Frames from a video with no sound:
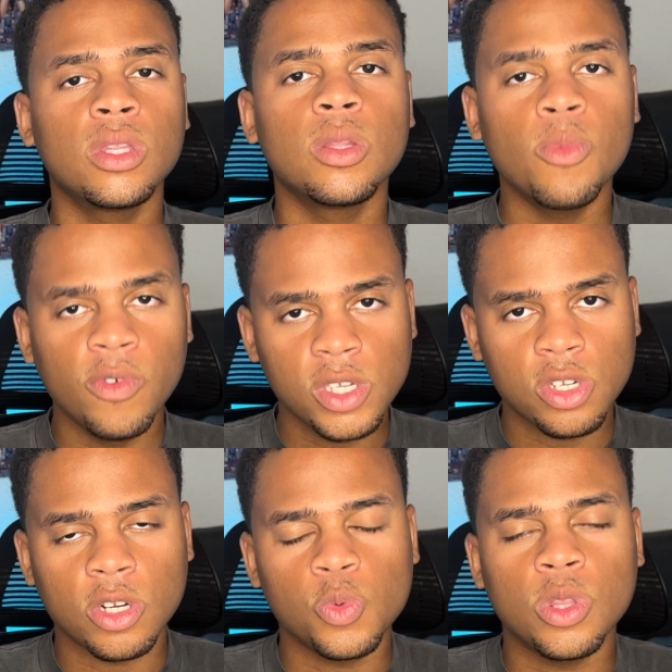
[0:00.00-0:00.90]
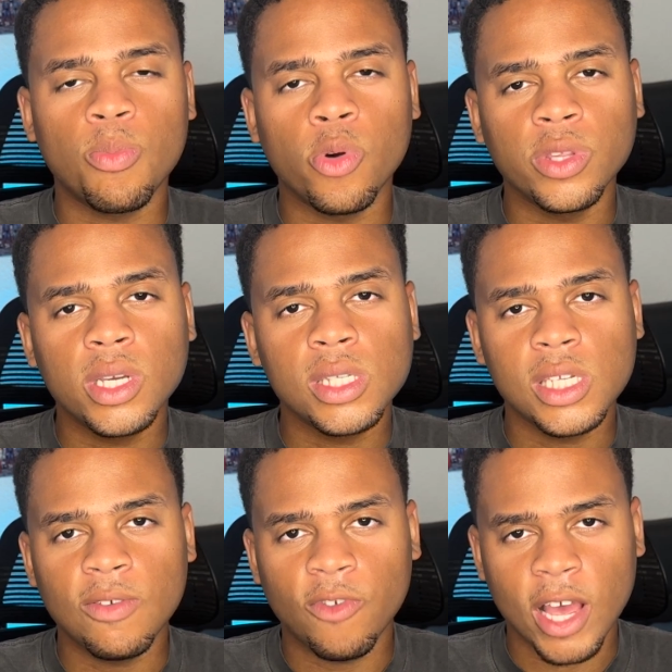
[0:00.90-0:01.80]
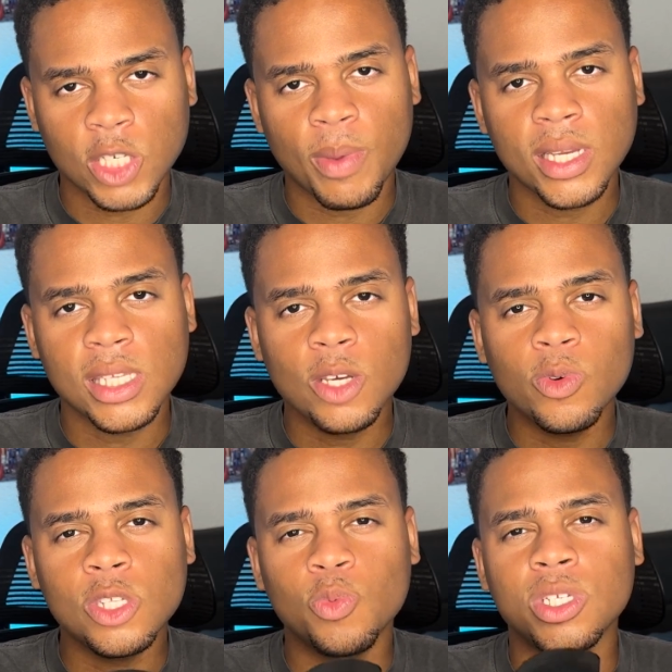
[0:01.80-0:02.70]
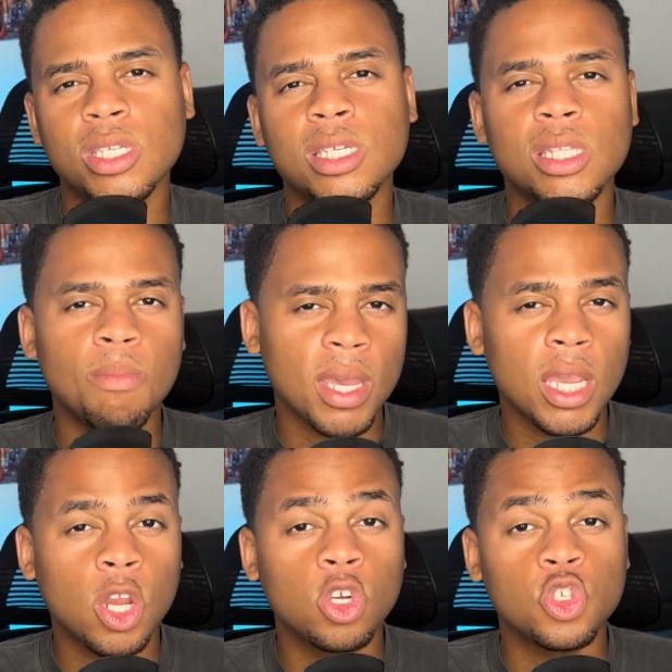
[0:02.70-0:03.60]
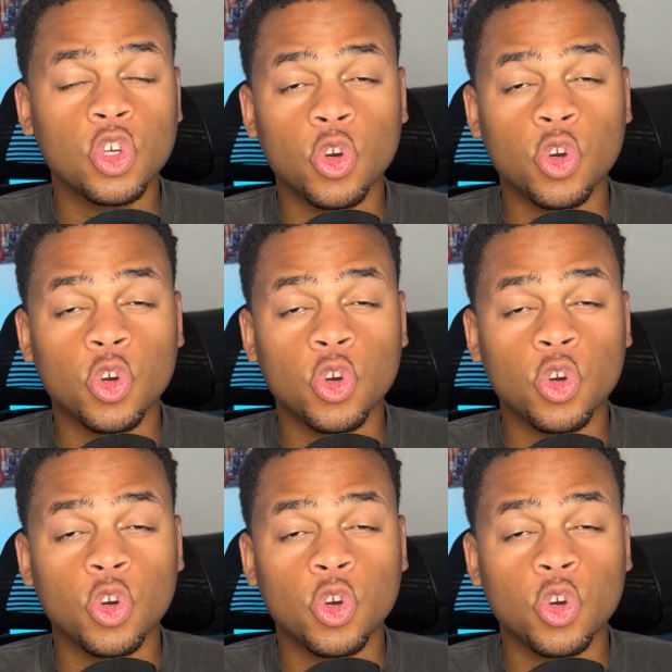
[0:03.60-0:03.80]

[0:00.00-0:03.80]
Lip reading: The movie starts with a poorly conceived flashback sequence which sees the main character,